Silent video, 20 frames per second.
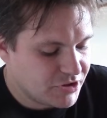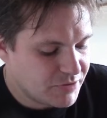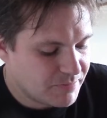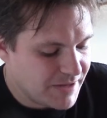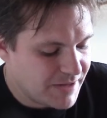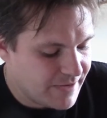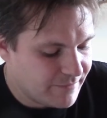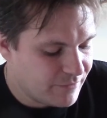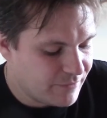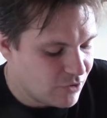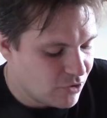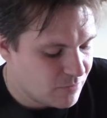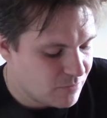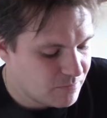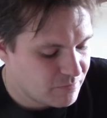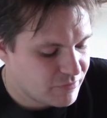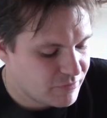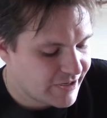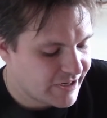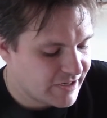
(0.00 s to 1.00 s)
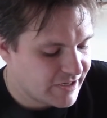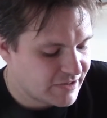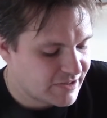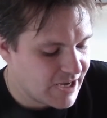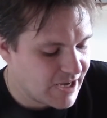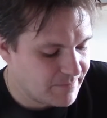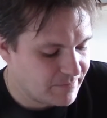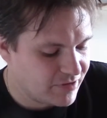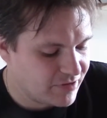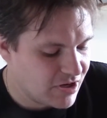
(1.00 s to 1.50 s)
are platform, brackets
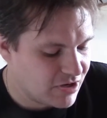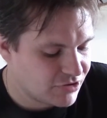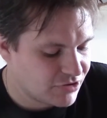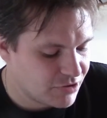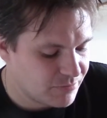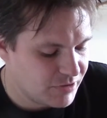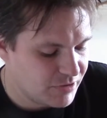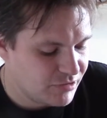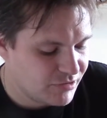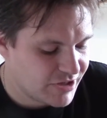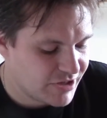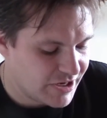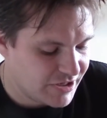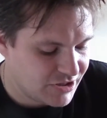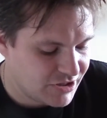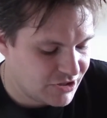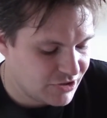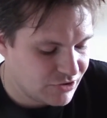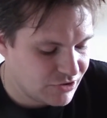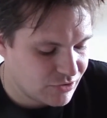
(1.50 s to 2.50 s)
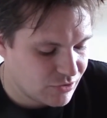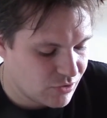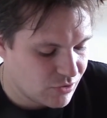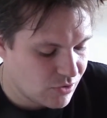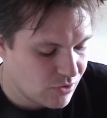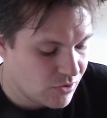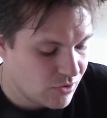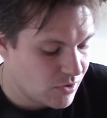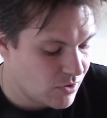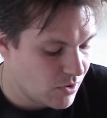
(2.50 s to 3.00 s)
camouflage, communications,
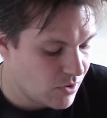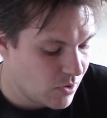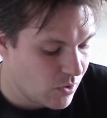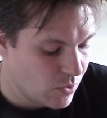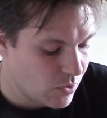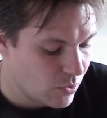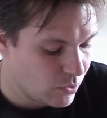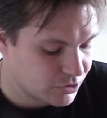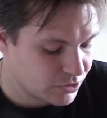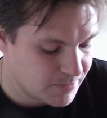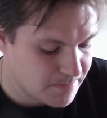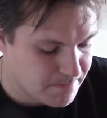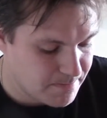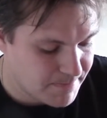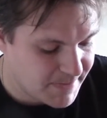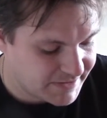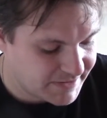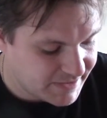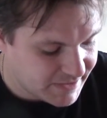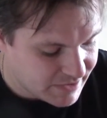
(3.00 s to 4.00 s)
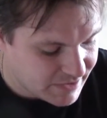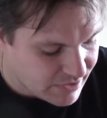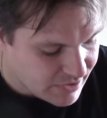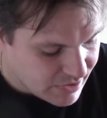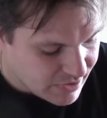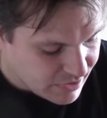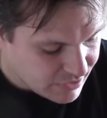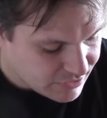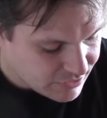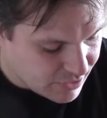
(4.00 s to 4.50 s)
automatic.
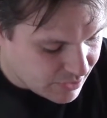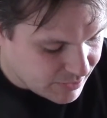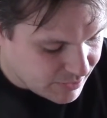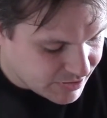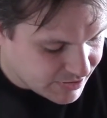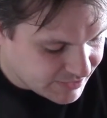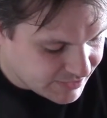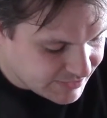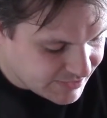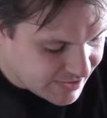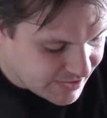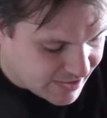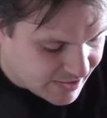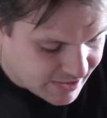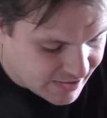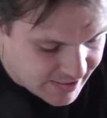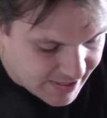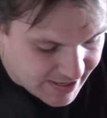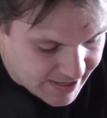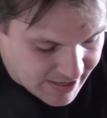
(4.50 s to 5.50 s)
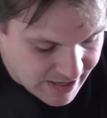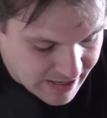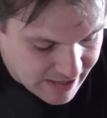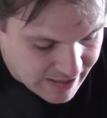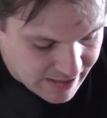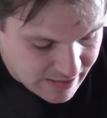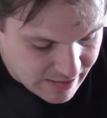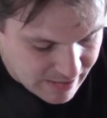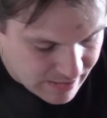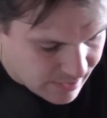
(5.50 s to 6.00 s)
So you can take
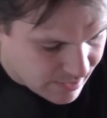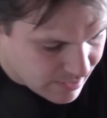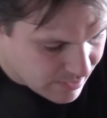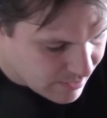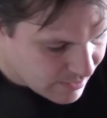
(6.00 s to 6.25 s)
a